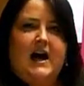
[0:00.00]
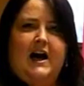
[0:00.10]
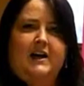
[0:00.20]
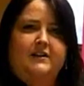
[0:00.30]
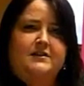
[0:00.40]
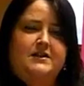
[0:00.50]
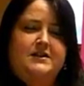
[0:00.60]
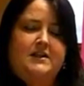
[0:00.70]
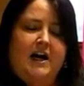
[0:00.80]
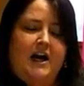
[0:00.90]
and
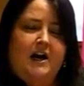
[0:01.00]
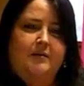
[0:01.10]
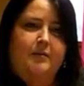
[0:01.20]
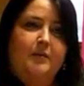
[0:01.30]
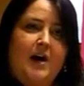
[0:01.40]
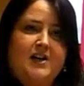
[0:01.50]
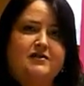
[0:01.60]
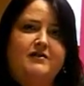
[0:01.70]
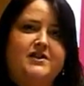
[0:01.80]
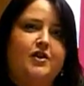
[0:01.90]
as
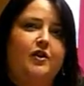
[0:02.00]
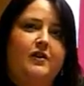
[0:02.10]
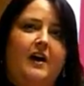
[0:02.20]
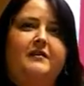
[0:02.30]
a result